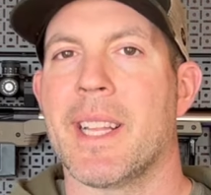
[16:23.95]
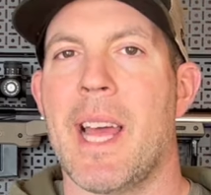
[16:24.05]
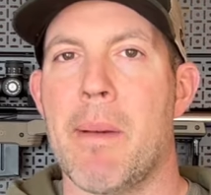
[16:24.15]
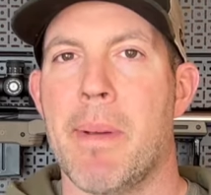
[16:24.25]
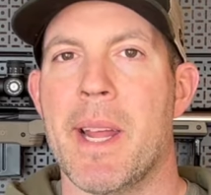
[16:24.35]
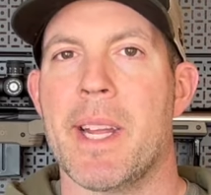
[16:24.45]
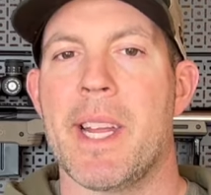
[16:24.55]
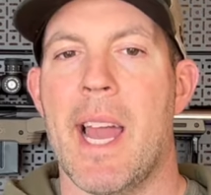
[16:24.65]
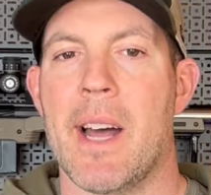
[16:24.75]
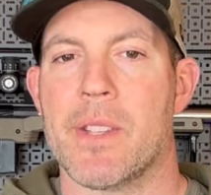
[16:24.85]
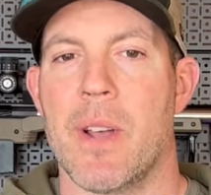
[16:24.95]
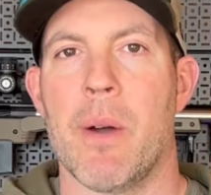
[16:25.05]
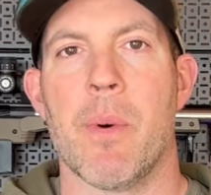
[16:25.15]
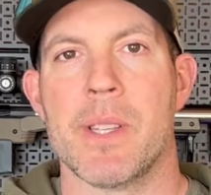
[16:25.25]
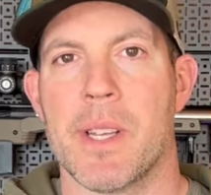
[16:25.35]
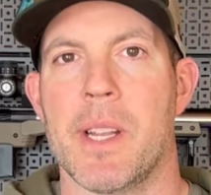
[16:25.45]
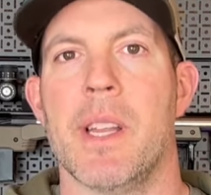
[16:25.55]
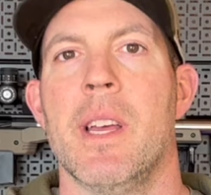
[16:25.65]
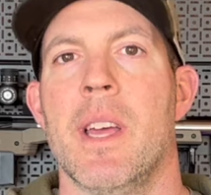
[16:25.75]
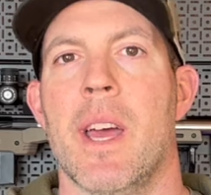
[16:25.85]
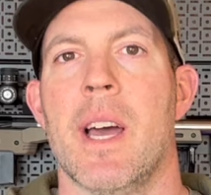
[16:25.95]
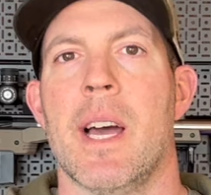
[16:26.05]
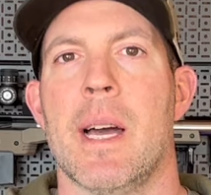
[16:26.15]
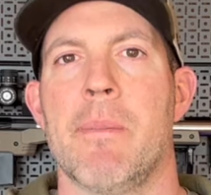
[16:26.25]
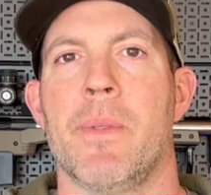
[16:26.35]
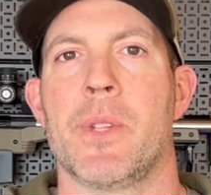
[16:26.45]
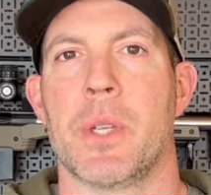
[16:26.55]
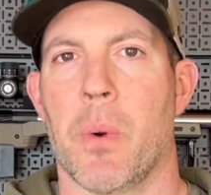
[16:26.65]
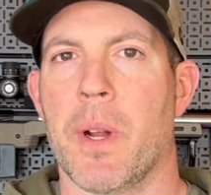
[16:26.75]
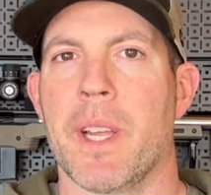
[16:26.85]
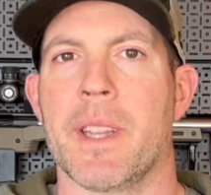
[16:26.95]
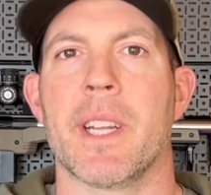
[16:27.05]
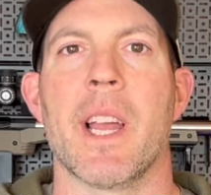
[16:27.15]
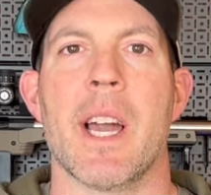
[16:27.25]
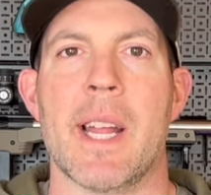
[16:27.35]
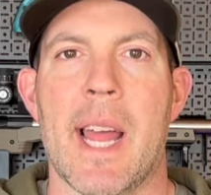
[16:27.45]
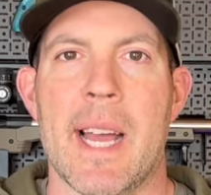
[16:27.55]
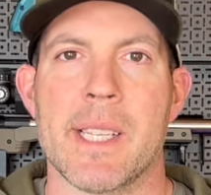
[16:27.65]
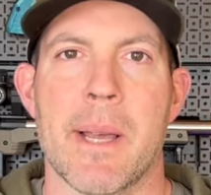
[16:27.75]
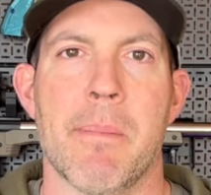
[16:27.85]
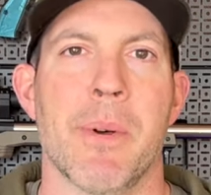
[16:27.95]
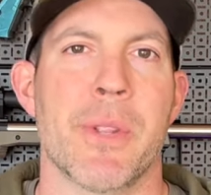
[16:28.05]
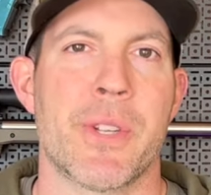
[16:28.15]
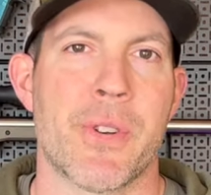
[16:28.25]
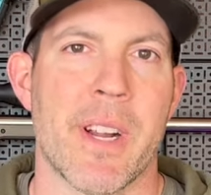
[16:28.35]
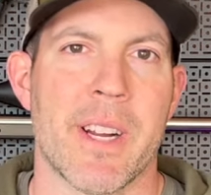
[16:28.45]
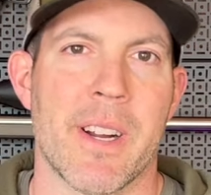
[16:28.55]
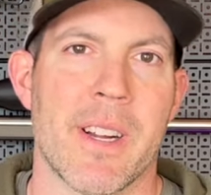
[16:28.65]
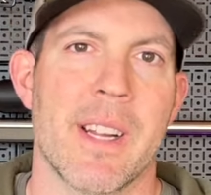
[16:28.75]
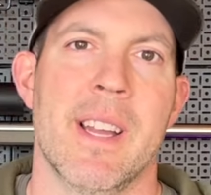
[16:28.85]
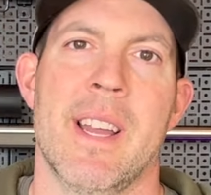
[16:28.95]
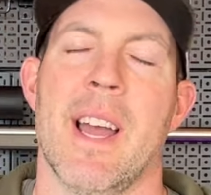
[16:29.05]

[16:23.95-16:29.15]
that pinky out so I wasn't torquing the gun as I pulled the trigger.